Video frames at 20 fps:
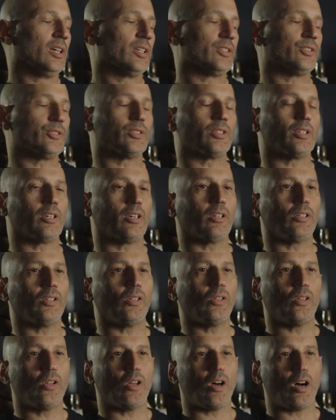there are
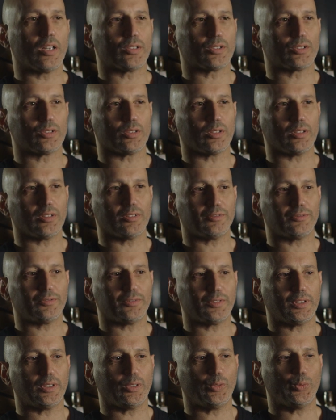lots of
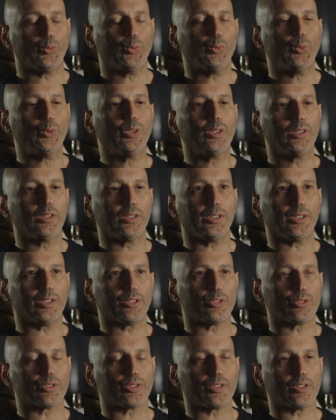really
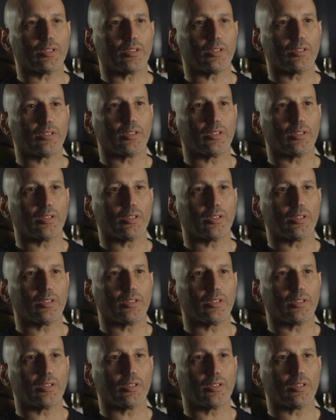interesting